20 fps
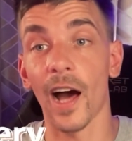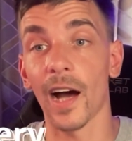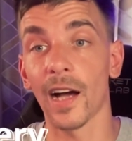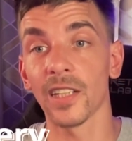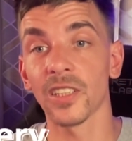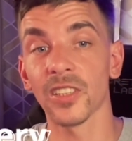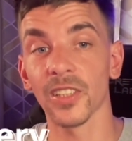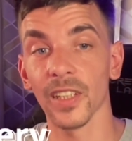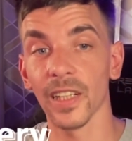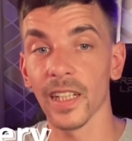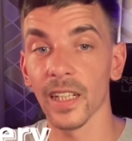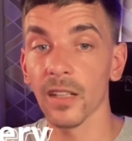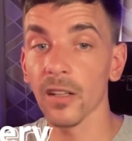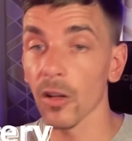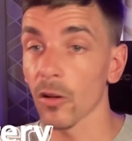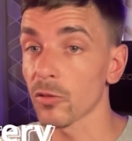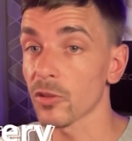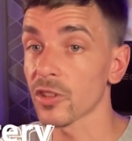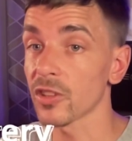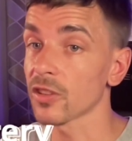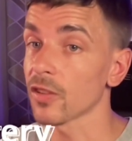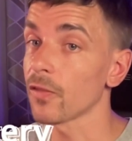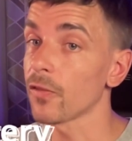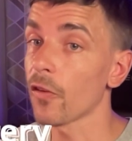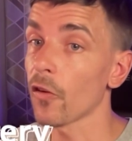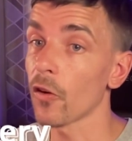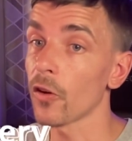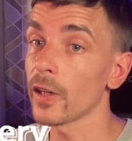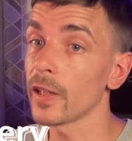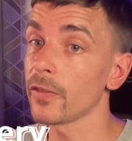actually, closer to
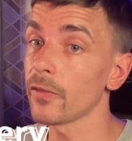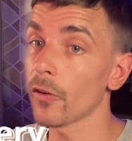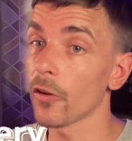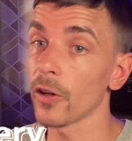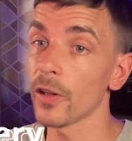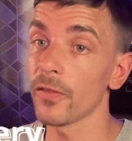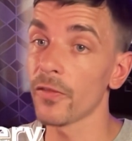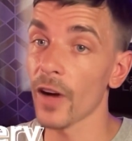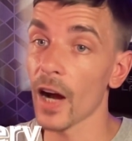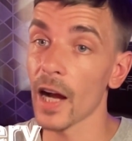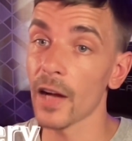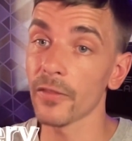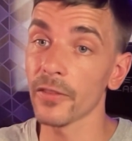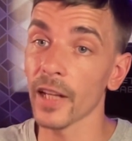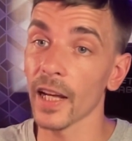45